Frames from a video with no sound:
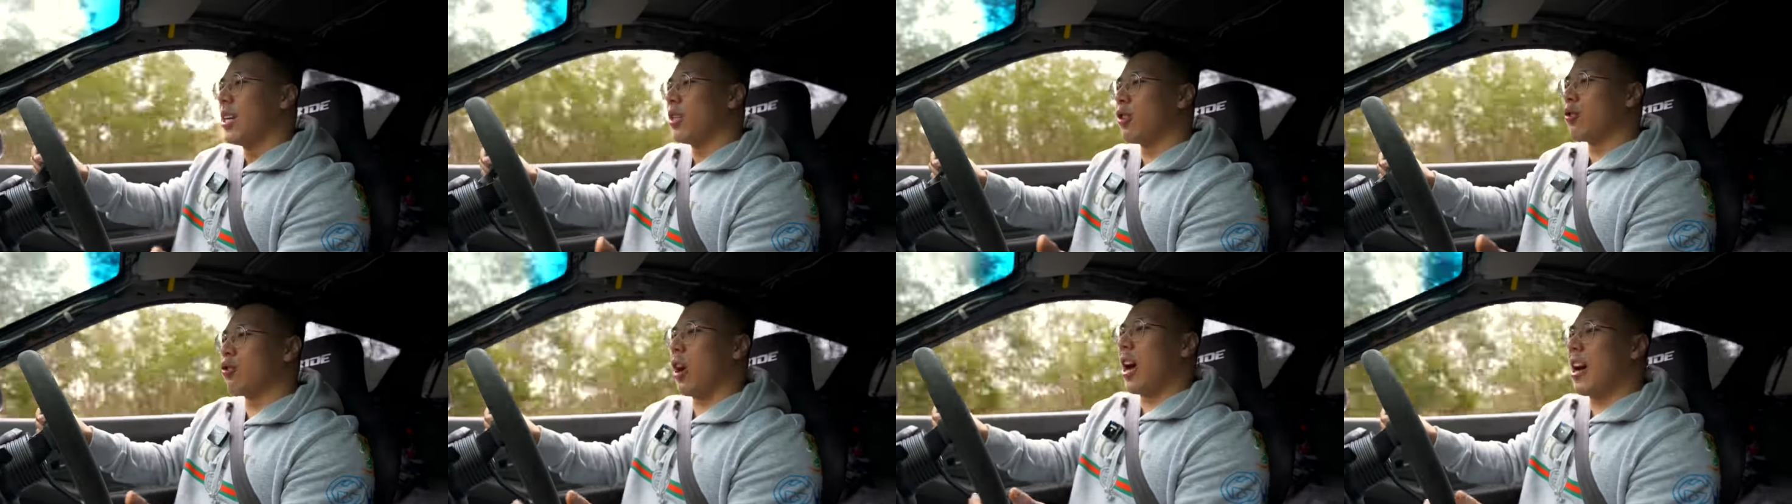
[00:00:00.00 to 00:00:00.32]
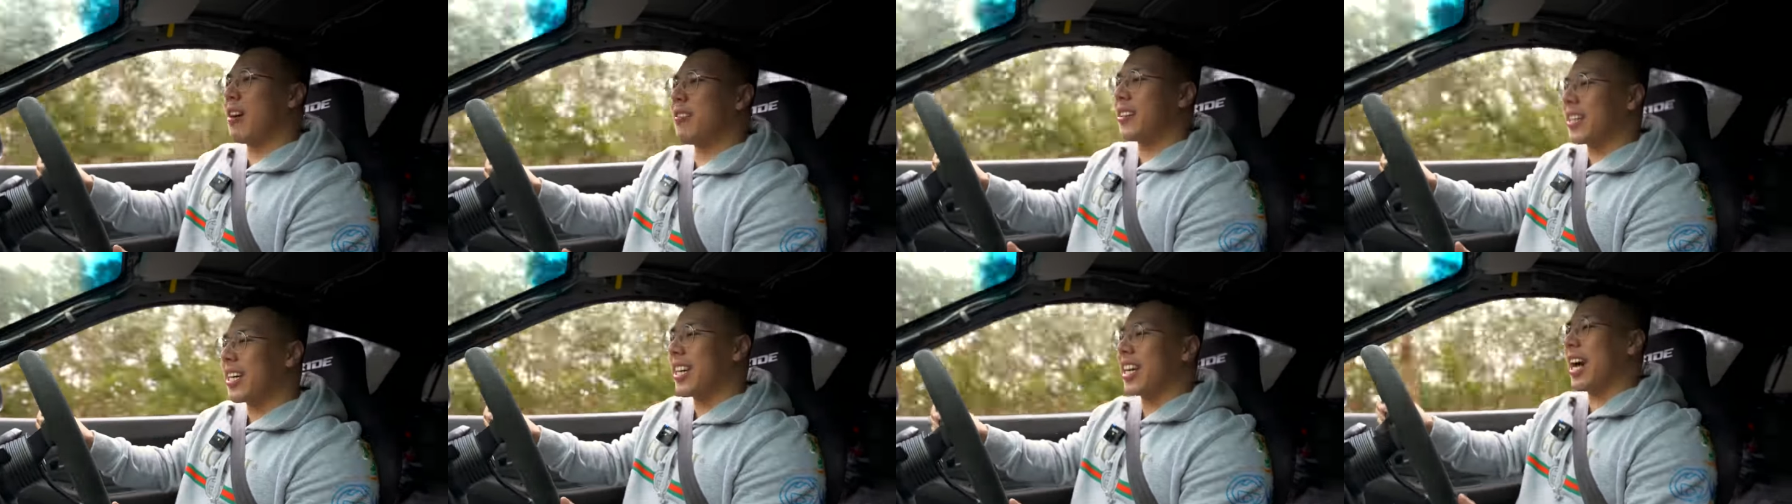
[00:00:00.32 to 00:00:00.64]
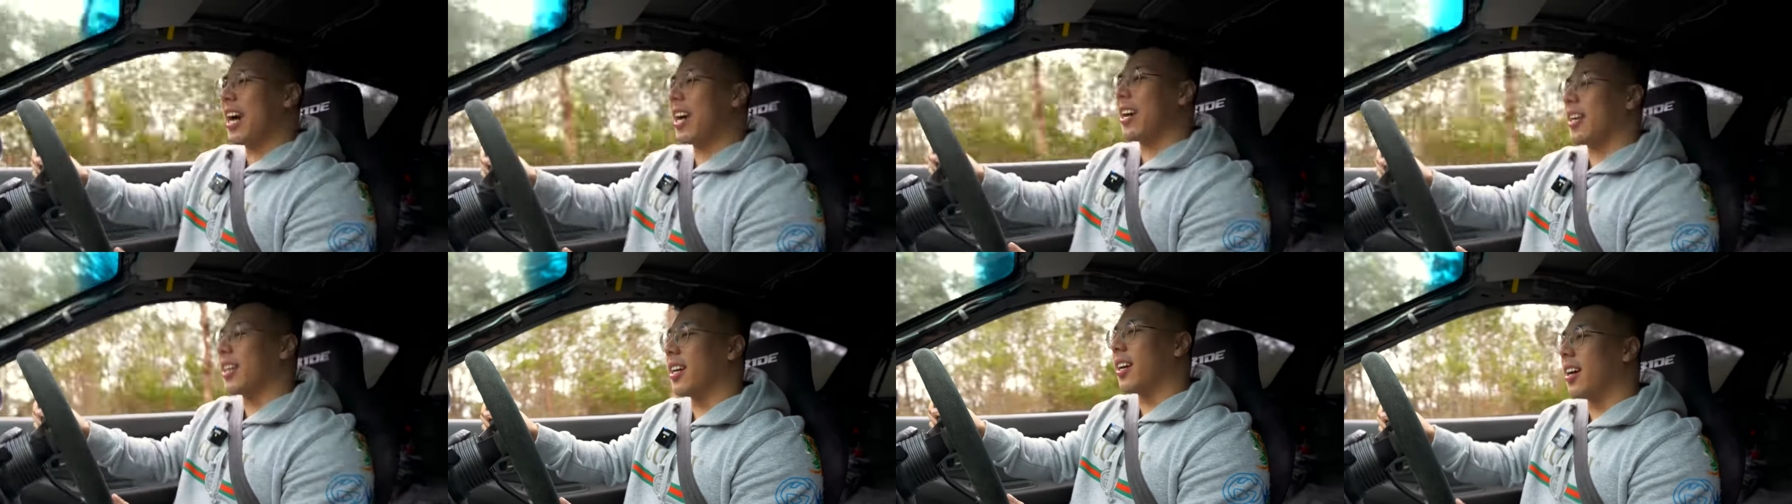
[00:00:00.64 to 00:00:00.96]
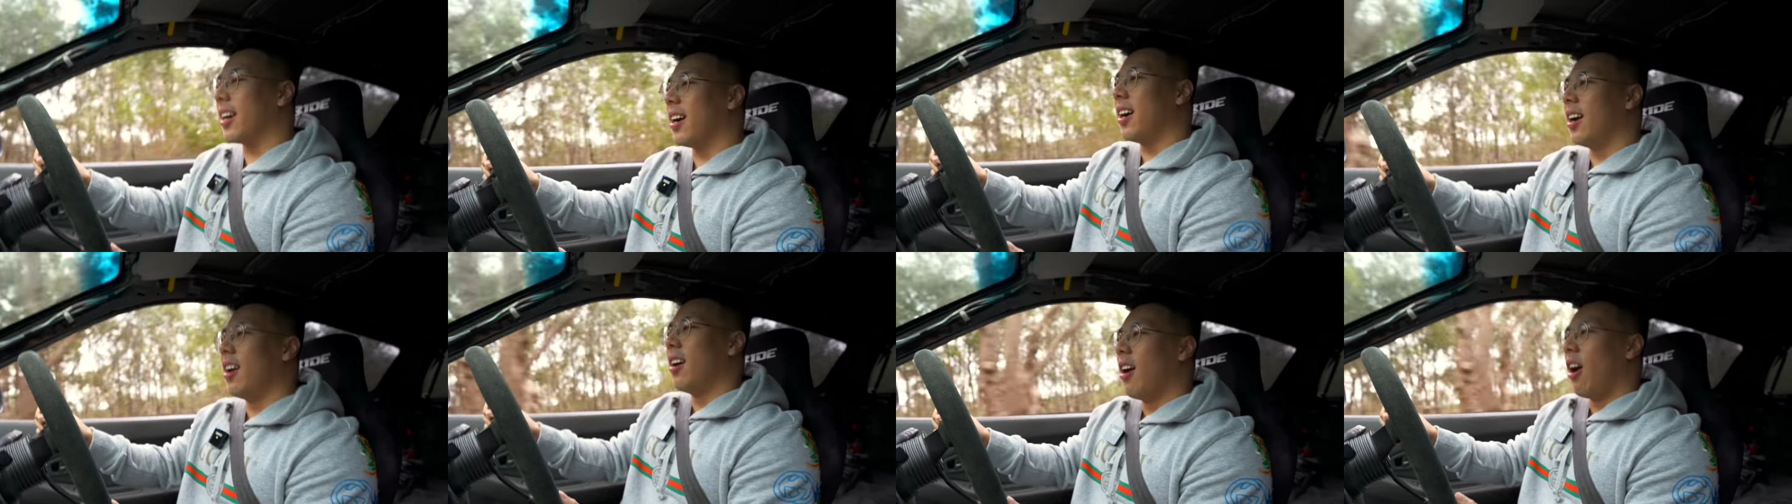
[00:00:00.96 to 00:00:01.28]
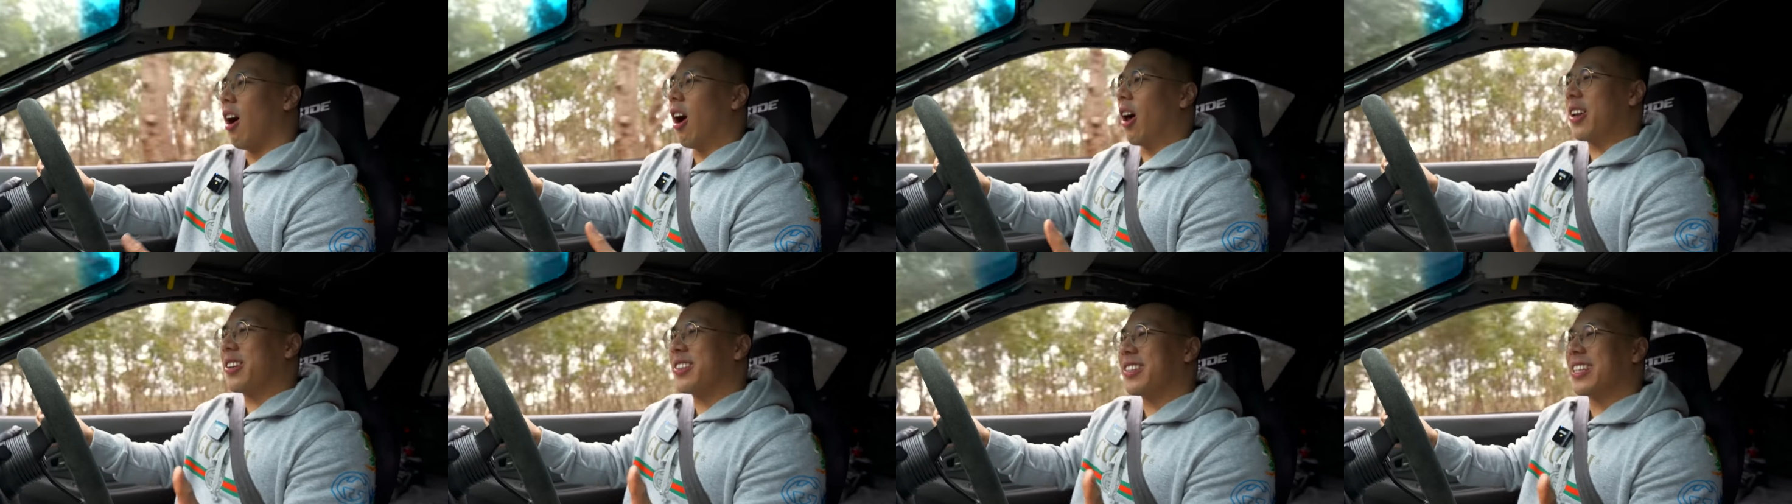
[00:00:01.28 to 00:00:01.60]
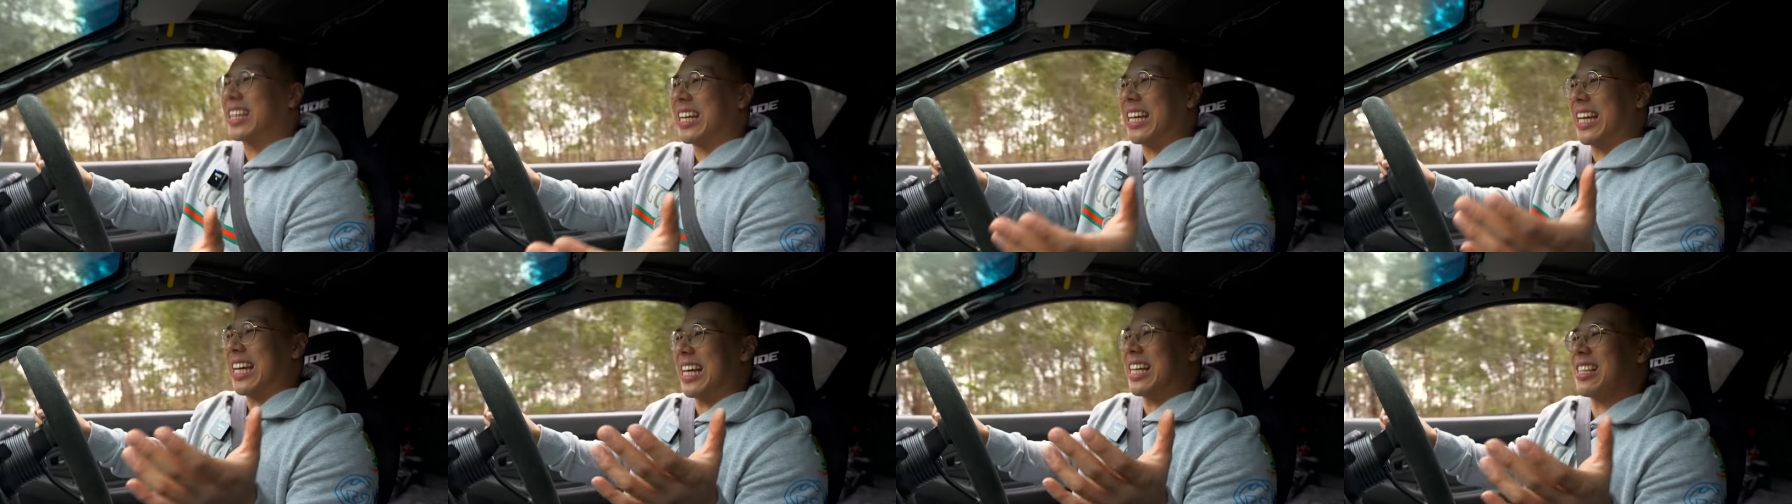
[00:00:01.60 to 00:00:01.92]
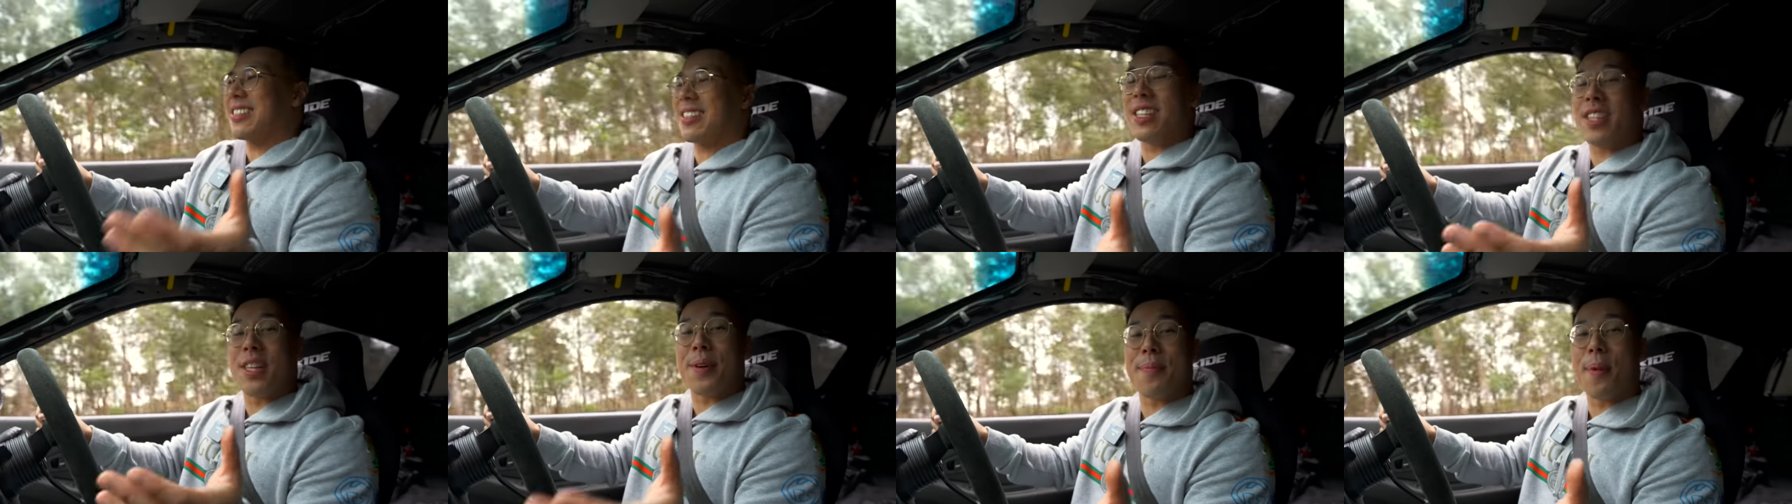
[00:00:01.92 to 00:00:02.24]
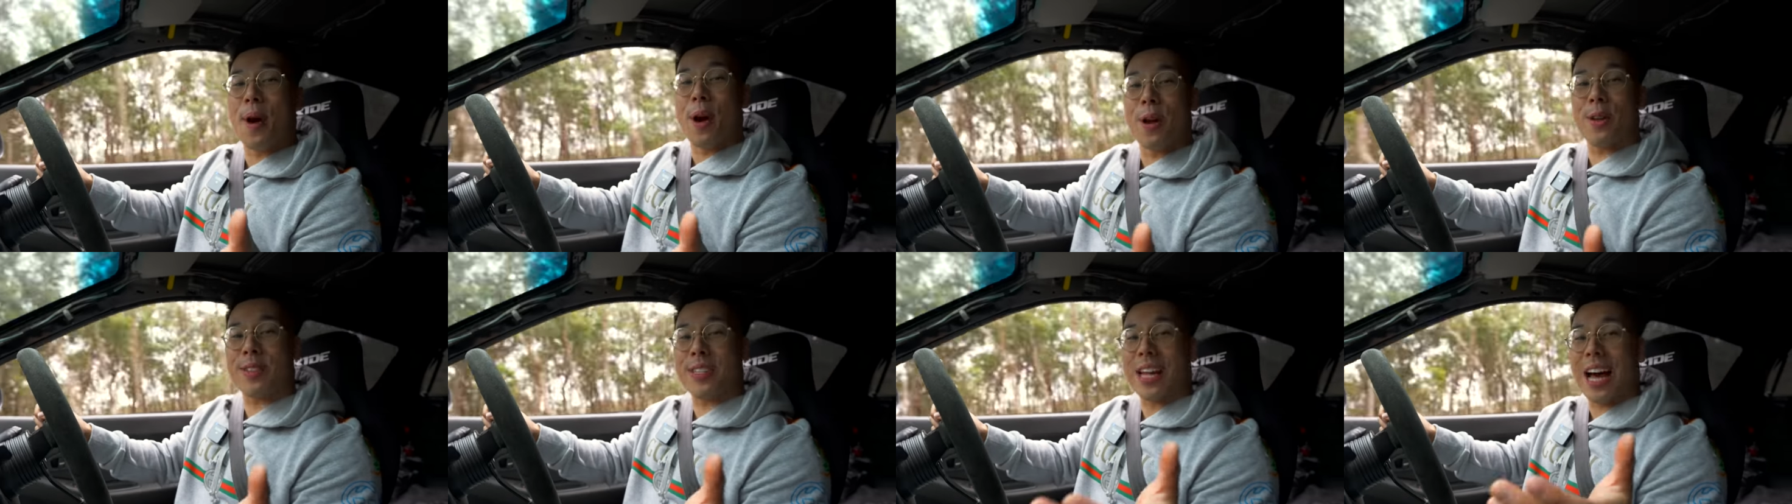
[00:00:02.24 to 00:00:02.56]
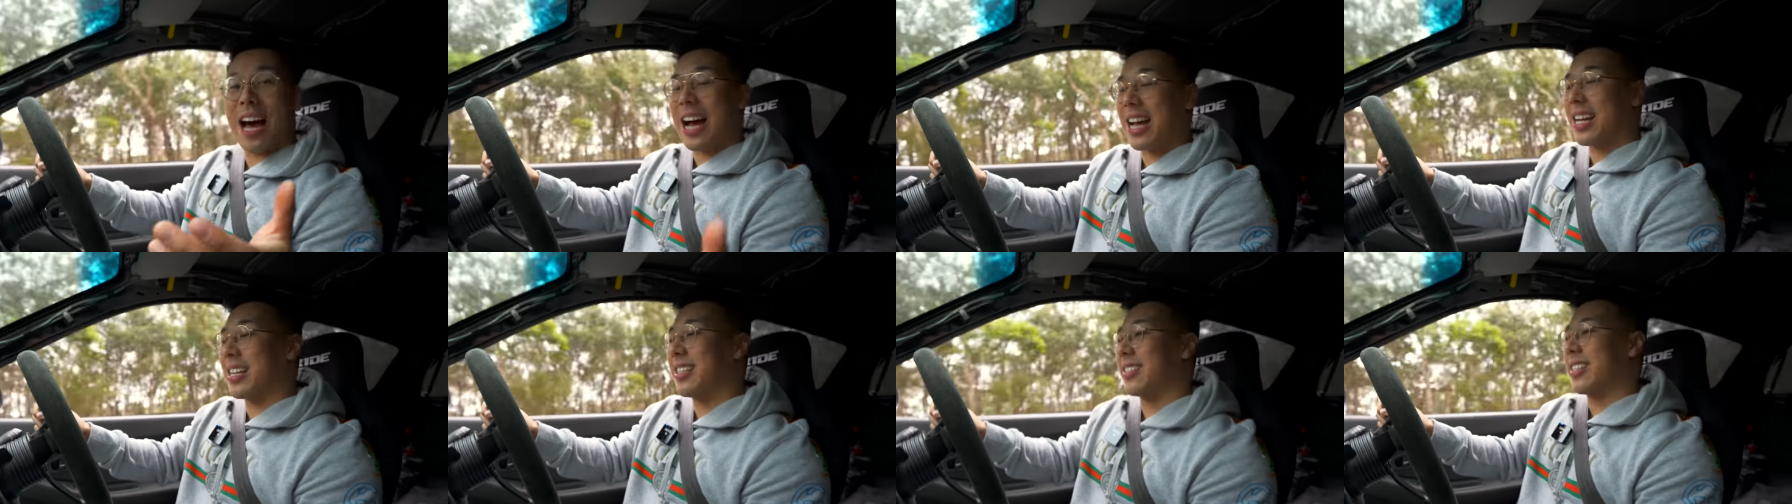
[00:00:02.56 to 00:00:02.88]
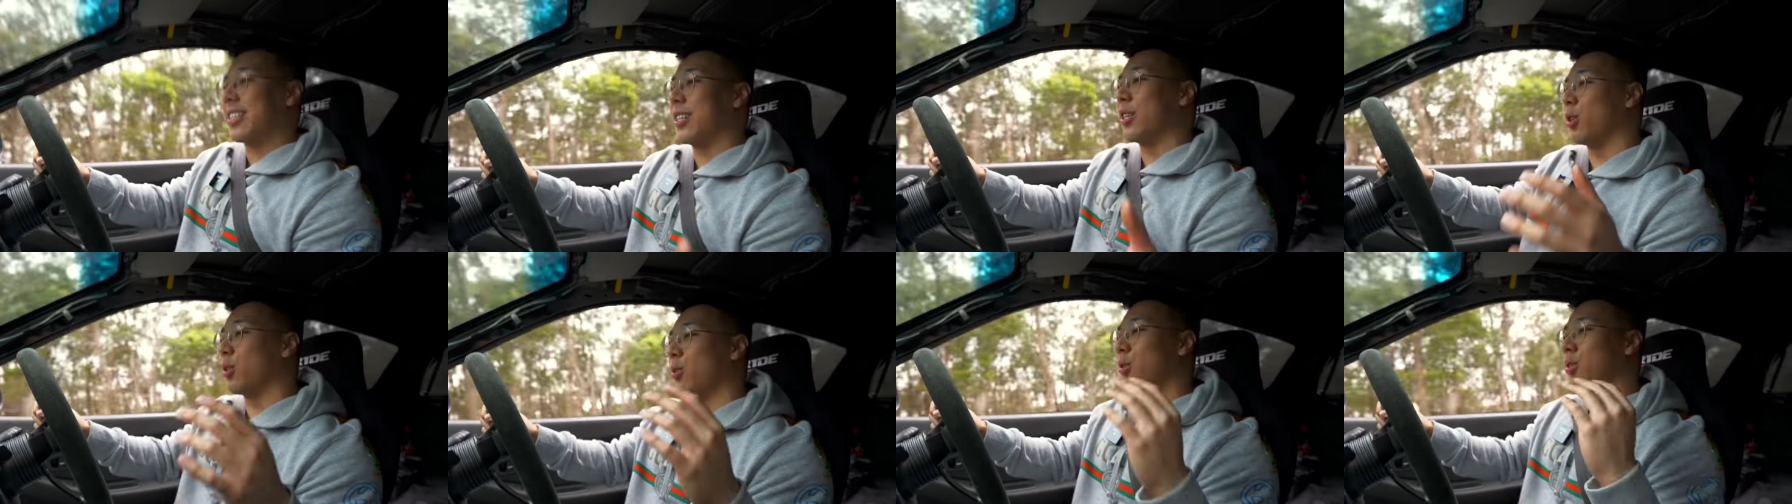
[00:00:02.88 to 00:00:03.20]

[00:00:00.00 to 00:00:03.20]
driving it out here honestly isn't the most ideal